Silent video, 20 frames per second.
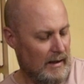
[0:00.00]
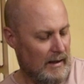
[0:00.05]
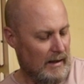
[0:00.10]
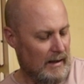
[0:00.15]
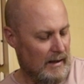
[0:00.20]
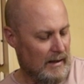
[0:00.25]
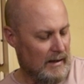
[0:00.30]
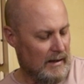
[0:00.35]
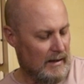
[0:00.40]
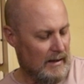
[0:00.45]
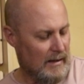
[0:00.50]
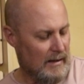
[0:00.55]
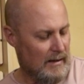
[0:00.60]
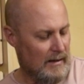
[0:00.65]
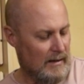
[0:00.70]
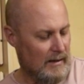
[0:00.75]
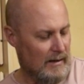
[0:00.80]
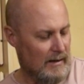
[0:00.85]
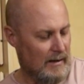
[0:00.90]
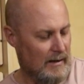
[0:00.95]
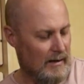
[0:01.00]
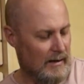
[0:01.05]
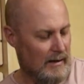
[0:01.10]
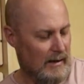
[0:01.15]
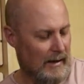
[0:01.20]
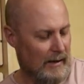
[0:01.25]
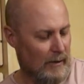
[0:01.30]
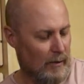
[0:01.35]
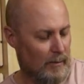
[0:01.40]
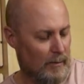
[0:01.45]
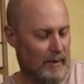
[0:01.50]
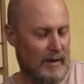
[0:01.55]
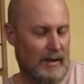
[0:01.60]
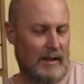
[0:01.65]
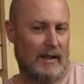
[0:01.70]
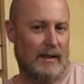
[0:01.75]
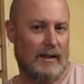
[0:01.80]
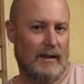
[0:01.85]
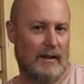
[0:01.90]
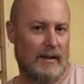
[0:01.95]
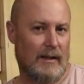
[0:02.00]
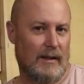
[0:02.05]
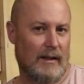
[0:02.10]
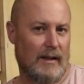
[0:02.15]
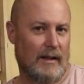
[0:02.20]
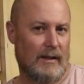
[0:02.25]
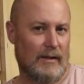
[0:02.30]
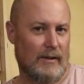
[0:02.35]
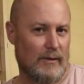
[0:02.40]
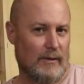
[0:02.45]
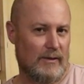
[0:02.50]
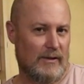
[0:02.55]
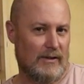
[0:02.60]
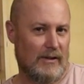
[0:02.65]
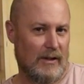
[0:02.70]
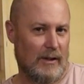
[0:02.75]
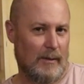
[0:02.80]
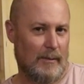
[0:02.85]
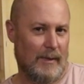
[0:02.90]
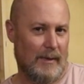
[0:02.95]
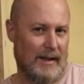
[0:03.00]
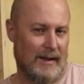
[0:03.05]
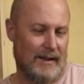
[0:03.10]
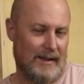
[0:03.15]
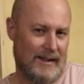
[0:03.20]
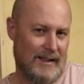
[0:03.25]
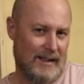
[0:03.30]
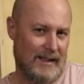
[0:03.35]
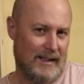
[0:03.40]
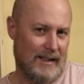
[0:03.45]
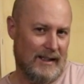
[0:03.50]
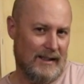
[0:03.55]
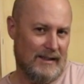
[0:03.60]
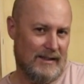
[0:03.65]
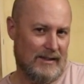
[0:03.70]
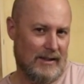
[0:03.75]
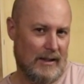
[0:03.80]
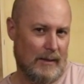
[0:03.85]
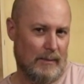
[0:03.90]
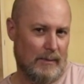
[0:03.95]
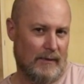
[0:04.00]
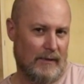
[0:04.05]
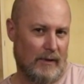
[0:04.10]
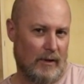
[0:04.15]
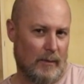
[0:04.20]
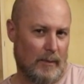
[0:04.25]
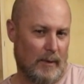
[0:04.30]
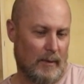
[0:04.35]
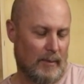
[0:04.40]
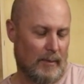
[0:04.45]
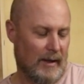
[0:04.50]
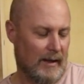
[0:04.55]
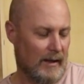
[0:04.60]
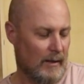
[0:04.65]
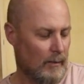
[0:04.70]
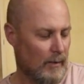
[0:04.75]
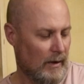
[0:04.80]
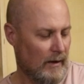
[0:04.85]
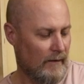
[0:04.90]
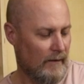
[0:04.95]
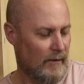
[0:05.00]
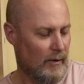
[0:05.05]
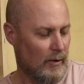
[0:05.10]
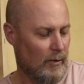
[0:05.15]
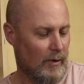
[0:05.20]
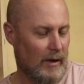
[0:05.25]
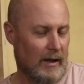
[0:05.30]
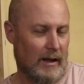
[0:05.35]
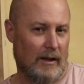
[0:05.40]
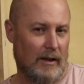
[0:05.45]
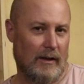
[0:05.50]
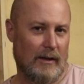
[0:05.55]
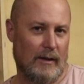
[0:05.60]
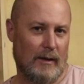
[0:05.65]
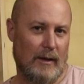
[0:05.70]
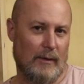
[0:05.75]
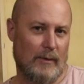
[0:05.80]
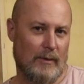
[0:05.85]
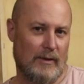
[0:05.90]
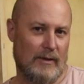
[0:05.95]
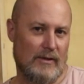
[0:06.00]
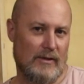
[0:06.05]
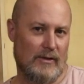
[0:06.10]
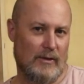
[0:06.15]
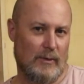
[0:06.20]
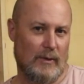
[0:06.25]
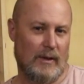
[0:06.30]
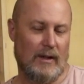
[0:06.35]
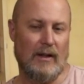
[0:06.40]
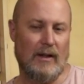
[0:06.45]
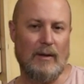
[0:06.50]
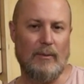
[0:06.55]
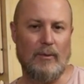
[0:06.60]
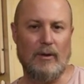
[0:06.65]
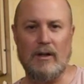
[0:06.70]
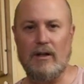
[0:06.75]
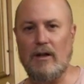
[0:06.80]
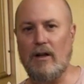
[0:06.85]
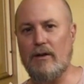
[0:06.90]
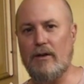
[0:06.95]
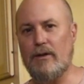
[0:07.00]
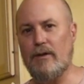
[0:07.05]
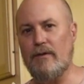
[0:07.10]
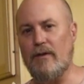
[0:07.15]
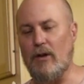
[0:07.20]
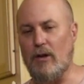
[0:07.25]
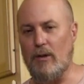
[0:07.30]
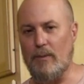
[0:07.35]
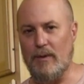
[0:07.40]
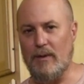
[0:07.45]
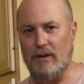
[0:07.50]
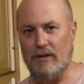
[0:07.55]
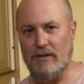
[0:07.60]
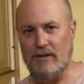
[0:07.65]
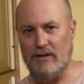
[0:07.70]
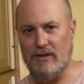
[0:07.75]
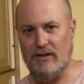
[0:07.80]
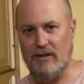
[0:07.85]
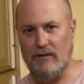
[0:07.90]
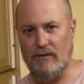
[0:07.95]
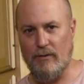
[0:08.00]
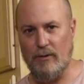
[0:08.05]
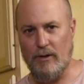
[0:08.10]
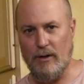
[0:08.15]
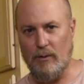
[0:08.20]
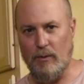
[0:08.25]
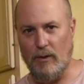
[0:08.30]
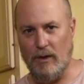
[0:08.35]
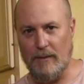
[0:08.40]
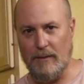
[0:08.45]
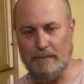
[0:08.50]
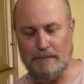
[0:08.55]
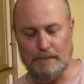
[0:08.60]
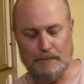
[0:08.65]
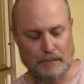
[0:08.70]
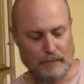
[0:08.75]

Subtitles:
And I opened it, I used some, and then I stopped developing black and white for a while, and I was doing a lot more color developing using C41.